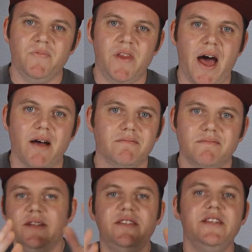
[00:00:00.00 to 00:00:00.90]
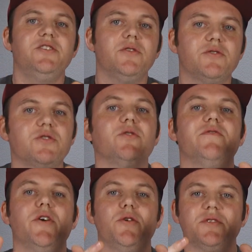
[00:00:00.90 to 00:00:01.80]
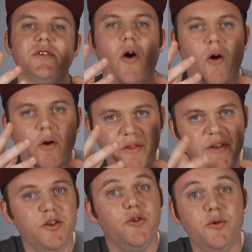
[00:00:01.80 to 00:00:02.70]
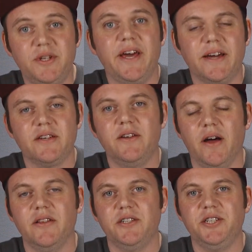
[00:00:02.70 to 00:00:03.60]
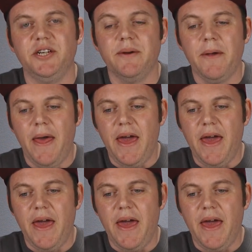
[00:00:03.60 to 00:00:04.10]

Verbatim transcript: nah. Digital servos are the new technology,